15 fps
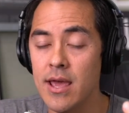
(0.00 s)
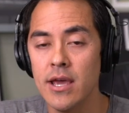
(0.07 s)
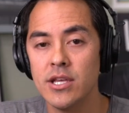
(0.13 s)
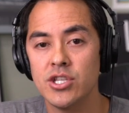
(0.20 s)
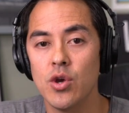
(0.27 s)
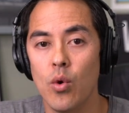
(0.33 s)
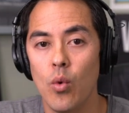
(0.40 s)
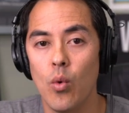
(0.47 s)

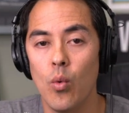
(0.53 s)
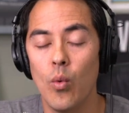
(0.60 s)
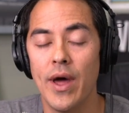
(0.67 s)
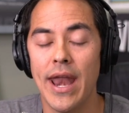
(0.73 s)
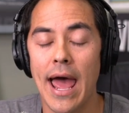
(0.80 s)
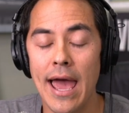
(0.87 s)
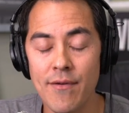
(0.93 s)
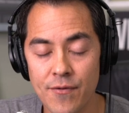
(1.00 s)
So when
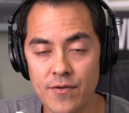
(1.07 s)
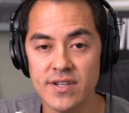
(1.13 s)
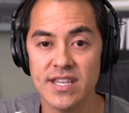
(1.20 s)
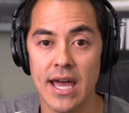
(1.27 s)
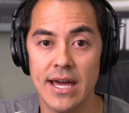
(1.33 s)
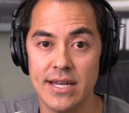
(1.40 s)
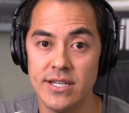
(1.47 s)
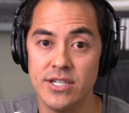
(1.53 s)
I first
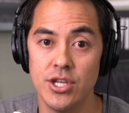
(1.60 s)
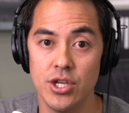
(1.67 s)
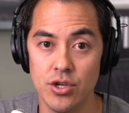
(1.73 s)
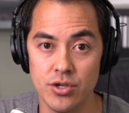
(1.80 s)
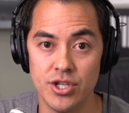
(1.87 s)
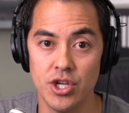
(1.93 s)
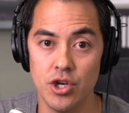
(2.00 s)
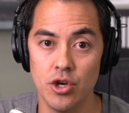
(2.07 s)
got into
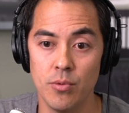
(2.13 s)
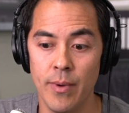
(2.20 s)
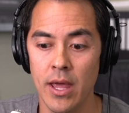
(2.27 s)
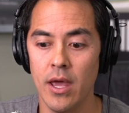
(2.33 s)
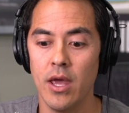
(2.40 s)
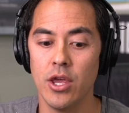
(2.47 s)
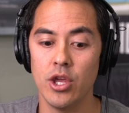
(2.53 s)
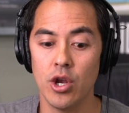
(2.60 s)
YouTube,
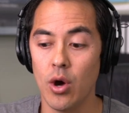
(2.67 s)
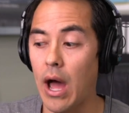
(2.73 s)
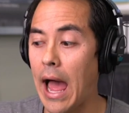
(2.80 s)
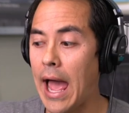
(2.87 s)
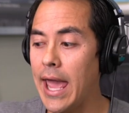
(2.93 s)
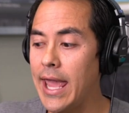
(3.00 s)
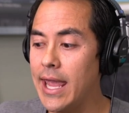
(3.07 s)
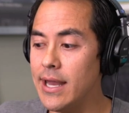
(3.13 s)
you know,
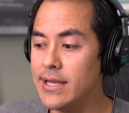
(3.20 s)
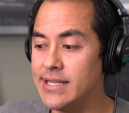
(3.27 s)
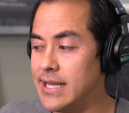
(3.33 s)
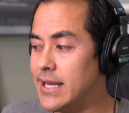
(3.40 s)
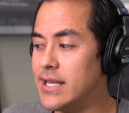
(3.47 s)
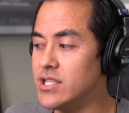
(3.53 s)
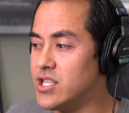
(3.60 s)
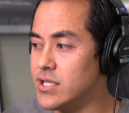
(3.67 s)
I
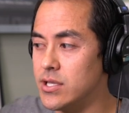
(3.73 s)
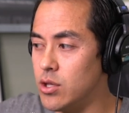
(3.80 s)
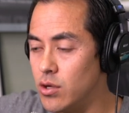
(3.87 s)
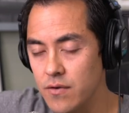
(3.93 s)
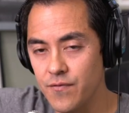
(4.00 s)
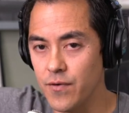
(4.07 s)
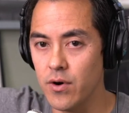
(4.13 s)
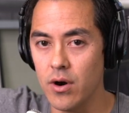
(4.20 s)
didn't just
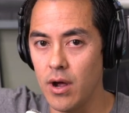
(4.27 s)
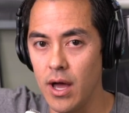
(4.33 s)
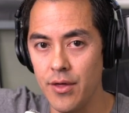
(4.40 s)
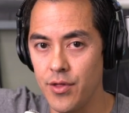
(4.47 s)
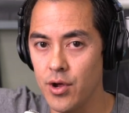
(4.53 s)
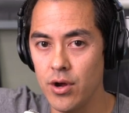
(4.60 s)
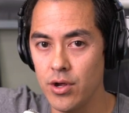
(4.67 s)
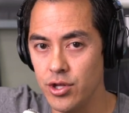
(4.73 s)
look for
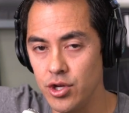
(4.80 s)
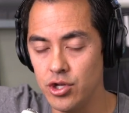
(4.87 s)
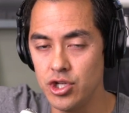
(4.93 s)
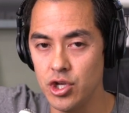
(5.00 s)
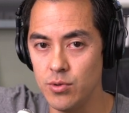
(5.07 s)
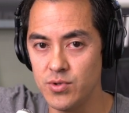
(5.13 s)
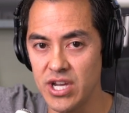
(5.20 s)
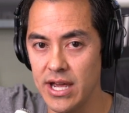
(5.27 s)
other
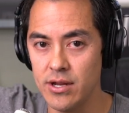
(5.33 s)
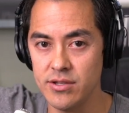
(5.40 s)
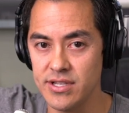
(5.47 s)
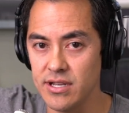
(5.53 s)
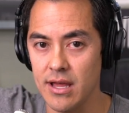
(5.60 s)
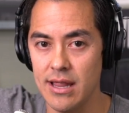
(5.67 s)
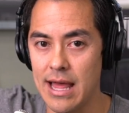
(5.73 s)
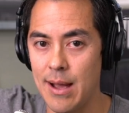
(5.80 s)
YouTube channels
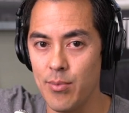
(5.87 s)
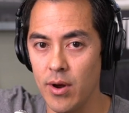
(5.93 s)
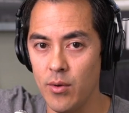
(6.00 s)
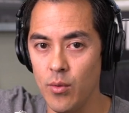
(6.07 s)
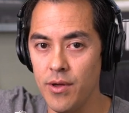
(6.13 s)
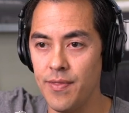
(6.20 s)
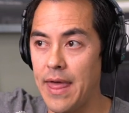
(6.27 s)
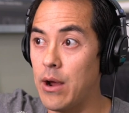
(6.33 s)
to collaborate
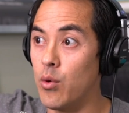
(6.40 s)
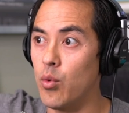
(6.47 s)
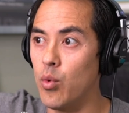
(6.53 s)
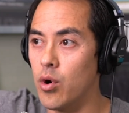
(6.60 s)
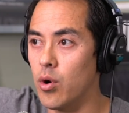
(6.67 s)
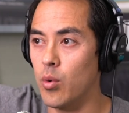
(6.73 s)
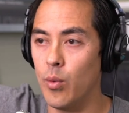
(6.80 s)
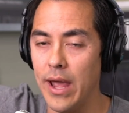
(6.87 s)
with that
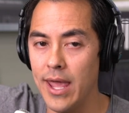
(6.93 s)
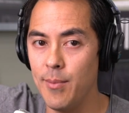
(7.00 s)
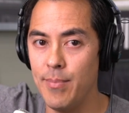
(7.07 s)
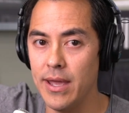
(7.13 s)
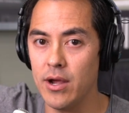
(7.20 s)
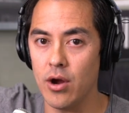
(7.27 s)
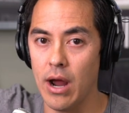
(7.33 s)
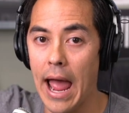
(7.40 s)
were way
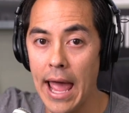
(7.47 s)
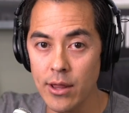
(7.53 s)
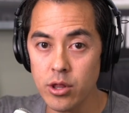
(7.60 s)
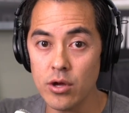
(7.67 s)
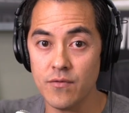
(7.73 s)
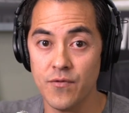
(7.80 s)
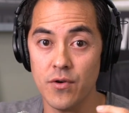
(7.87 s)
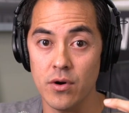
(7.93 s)
bigger. I
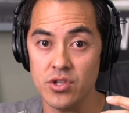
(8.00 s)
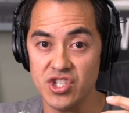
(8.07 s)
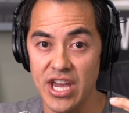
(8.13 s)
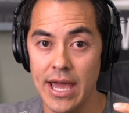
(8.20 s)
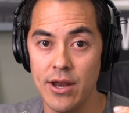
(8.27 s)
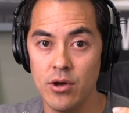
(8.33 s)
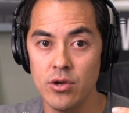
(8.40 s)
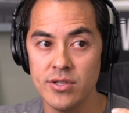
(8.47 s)
looked for
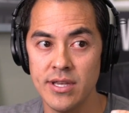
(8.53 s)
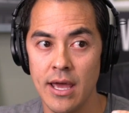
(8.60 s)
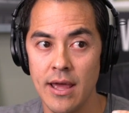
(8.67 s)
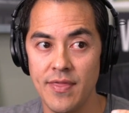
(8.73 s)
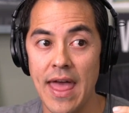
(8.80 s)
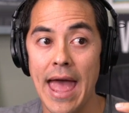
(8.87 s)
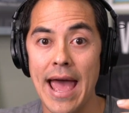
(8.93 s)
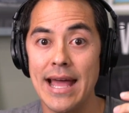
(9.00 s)
channels
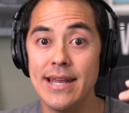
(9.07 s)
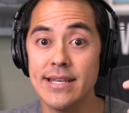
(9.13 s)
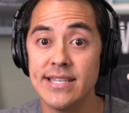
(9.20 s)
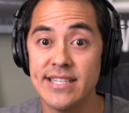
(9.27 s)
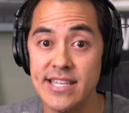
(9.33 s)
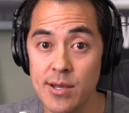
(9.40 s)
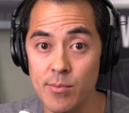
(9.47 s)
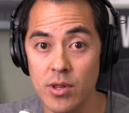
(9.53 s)
that had a
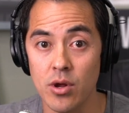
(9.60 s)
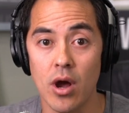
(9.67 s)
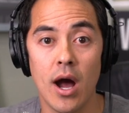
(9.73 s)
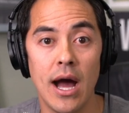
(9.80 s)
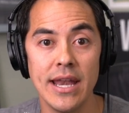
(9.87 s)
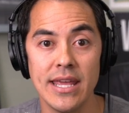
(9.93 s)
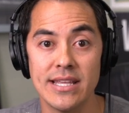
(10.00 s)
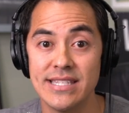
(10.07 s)
similar
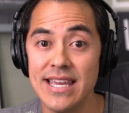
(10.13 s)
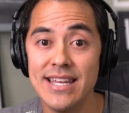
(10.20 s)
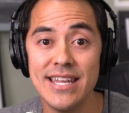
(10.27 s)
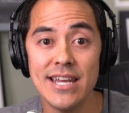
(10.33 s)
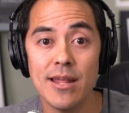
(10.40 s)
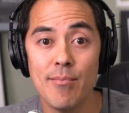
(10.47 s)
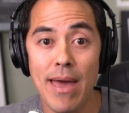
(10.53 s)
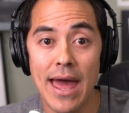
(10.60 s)
audience. It
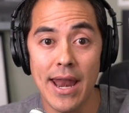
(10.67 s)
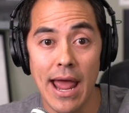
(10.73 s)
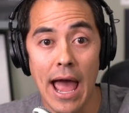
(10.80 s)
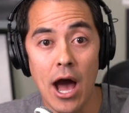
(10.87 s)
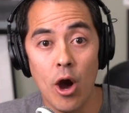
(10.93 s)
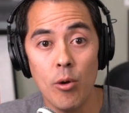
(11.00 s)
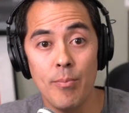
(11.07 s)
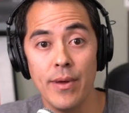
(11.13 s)
didn't matter
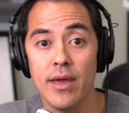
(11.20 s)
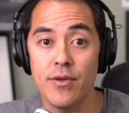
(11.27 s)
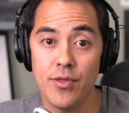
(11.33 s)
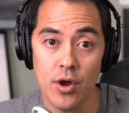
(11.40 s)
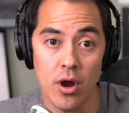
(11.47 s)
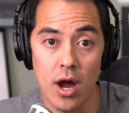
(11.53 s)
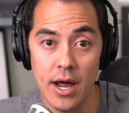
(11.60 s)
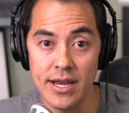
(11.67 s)
how big
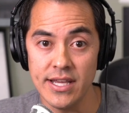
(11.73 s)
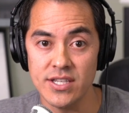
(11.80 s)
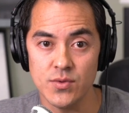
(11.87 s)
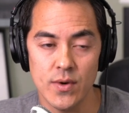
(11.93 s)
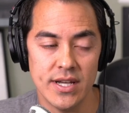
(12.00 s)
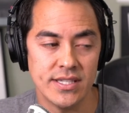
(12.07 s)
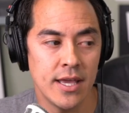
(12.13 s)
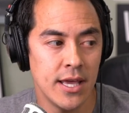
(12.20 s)
their audience
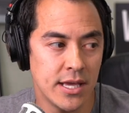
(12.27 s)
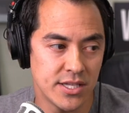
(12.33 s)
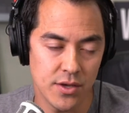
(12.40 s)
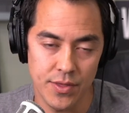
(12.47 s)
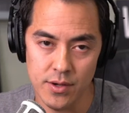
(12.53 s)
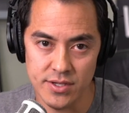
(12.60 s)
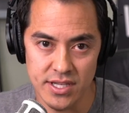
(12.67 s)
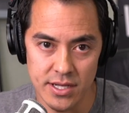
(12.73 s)
was. So
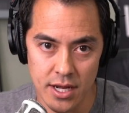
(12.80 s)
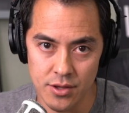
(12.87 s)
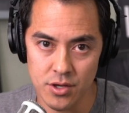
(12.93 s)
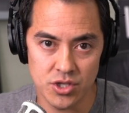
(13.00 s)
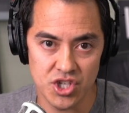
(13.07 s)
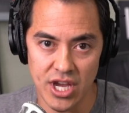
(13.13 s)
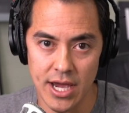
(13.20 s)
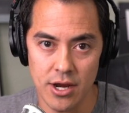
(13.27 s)
there was another
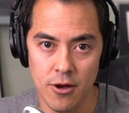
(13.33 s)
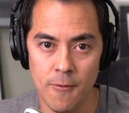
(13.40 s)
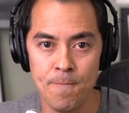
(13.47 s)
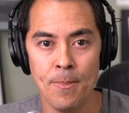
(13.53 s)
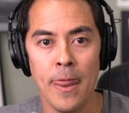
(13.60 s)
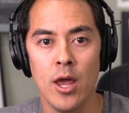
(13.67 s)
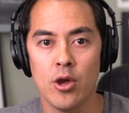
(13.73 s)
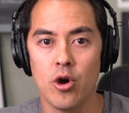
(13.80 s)
channel
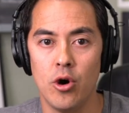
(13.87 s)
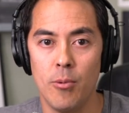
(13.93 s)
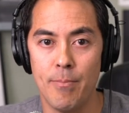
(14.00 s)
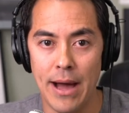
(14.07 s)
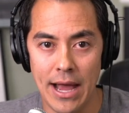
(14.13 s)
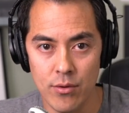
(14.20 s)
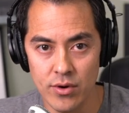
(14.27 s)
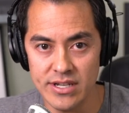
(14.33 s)
called
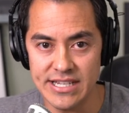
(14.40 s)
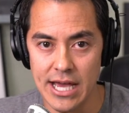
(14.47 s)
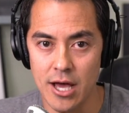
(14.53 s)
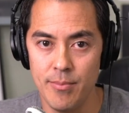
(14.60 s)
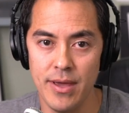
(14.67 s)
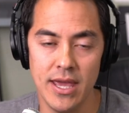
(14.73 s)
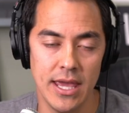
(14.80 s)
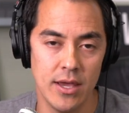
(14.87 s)
Byron
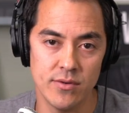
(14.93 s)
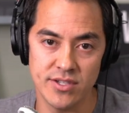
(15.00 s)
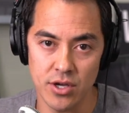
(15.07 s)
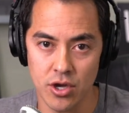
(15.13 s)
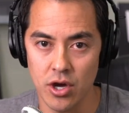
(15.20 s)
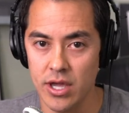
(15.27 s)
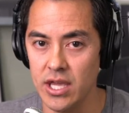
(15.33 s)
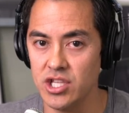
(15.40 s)
Talbott. He was a
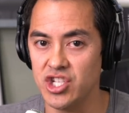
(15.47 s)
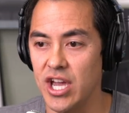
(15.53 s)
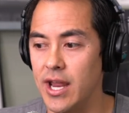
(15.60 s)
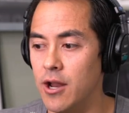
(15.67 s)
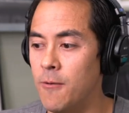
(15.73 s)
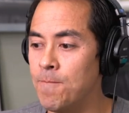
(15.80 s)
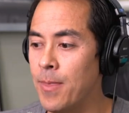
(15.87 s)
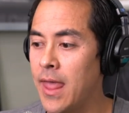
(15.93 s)
cooking
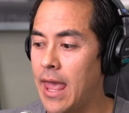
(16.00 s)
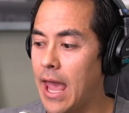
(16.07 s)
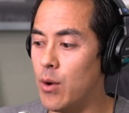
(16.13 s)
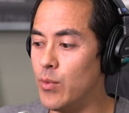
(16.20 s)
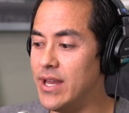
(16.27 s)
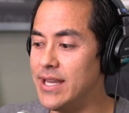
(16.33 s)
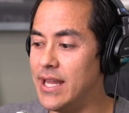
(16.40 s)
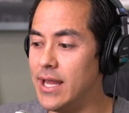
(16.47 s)
channel, and
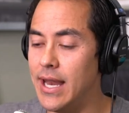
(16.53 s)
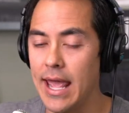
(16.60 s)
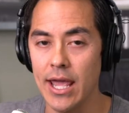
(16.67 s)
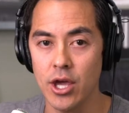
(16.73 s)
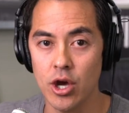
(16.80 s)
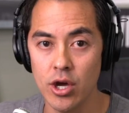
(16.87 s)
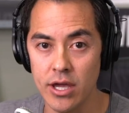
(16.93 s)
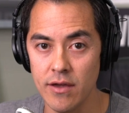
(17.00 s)
we did a
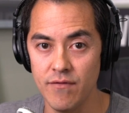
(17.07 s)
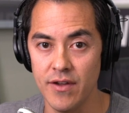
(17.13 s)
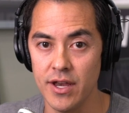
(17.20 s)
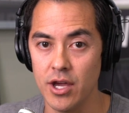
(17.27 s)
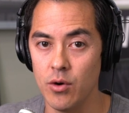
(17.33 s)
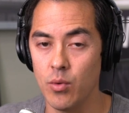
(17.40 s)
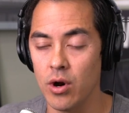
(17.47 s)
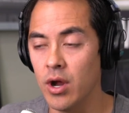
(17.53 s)
cookie
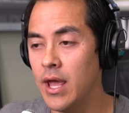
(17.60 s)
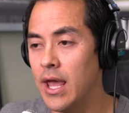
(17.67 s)
video where